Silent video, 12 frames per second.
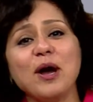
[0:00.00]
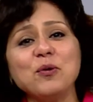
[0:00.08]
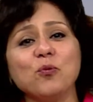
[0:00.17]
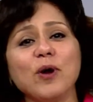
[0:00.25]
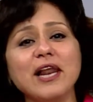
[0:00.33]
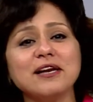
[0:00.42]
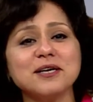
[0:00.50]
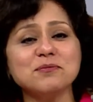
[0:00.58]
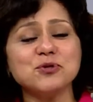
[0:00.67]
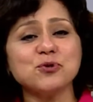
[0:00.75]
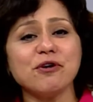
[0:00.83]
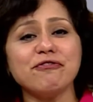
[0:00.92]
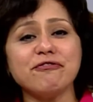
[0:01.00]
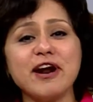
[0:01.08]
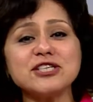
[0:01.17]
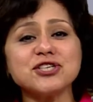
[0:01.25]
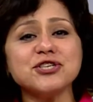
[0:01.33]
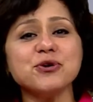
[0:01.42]
and welcome to a
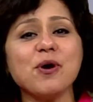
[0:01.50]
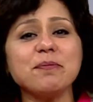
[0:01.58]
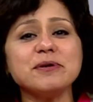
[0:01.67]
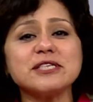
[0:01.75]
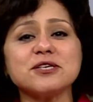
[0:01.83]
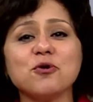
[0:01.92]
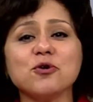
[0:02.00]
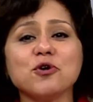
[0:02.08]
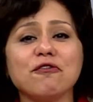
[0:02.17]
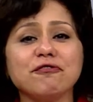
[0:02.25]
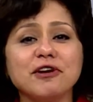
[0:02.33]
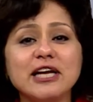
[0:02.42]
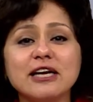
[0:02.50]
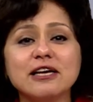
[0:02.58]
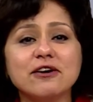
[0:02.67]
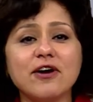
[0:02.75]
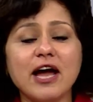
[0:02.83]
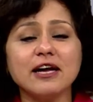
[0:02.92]
fresh new episode of Legal
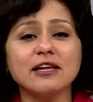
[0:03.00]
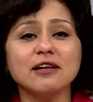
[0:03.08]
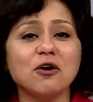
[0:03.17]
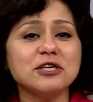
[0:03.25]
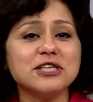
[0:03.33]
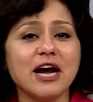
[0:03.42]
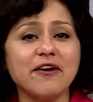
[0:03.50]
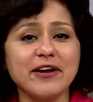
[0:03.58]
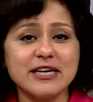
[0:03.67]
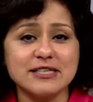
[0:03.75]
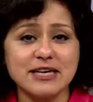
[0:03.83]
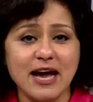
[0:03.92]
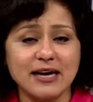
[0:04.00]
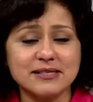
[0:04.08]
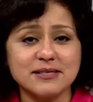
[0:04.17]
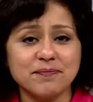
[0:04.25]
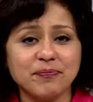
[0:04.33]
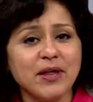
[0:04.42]
Wrangle on direct tax.